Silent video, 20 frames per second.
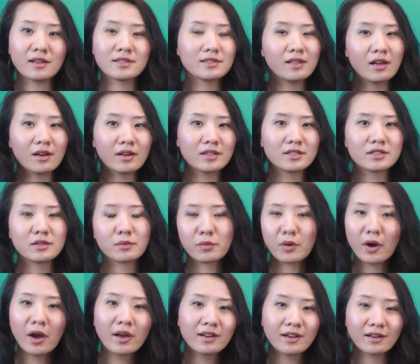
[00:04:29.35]
as long as the
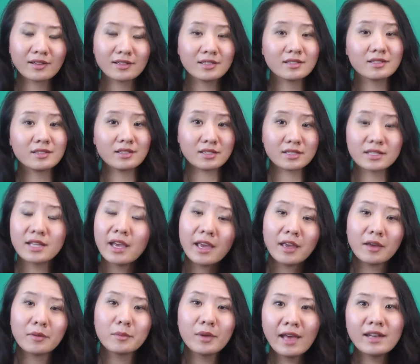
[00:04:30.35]
product is the
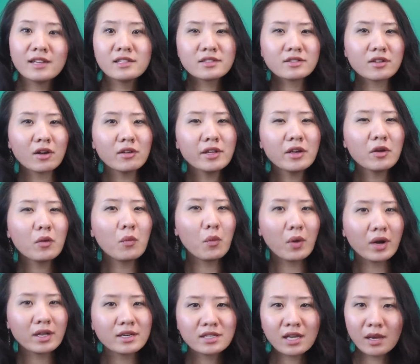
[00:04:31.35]
same, and installing
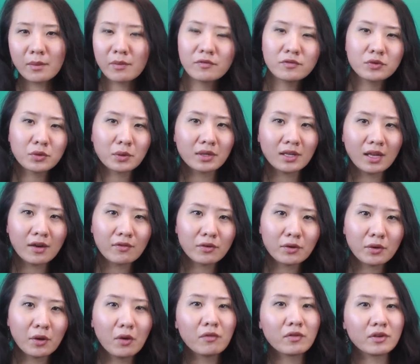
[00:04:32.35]
one type of door
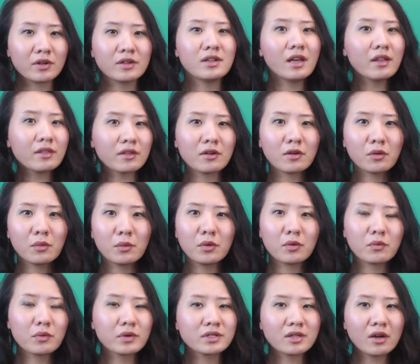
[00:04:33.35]
lever over another
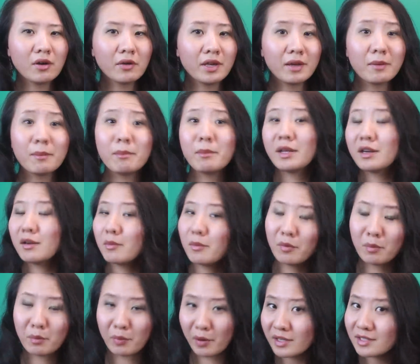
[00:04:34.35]
will result in
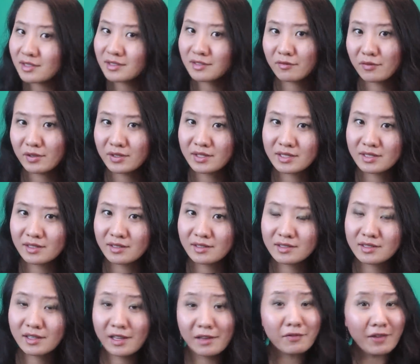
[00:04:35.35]
minimal price
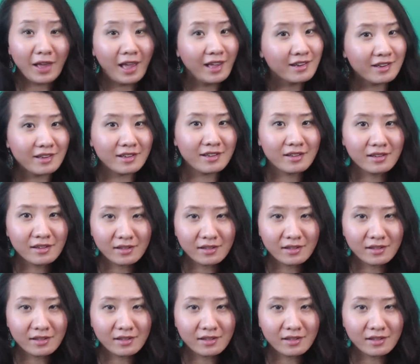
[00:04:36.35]
differences, if any.